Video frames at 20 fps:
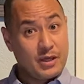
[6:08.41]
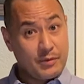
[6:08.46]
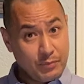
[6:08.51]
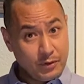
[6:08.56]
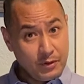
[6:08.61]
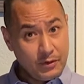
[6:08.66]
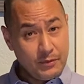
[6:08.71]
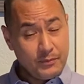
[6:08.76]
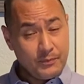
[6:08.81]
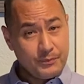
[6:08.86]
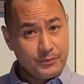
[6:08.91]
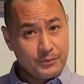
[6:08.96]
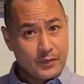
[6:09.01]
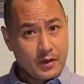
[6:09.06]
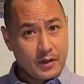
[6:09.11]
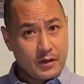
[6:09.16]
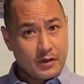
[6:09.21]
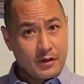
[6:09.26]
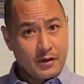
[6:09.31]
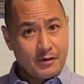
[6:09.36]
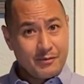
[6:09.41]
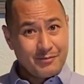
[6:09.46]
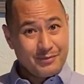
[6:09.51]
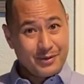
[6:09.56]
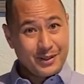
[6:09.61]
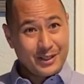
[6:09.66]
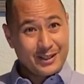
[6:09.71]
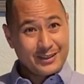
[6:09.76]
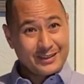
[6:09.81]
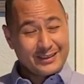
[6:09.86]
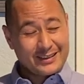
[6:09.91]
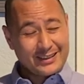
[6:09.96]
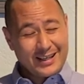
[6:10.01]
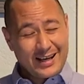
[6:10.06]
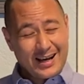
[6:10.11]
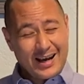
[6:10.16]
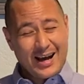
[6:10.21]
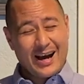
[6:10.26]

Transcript: people, but